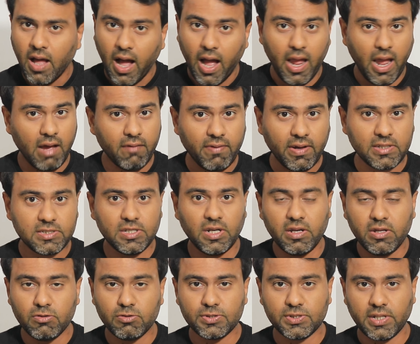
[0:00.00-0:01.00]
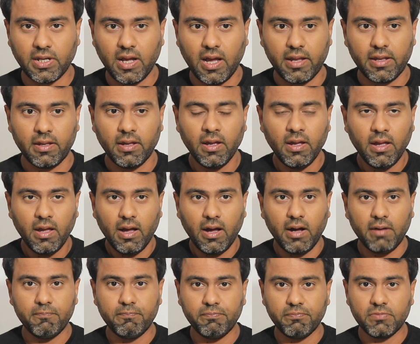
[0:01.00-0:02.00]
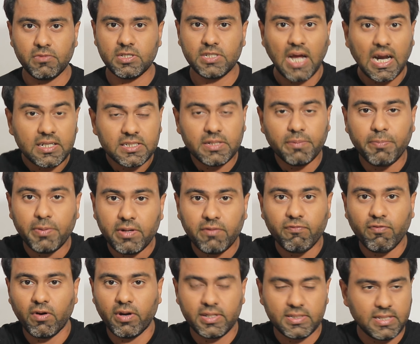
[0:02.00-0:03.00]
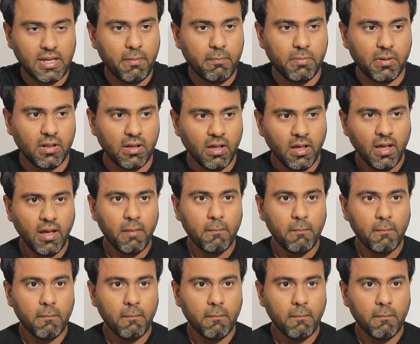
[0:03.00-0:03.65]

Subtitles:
I have actually used AI, ChatGPT for example,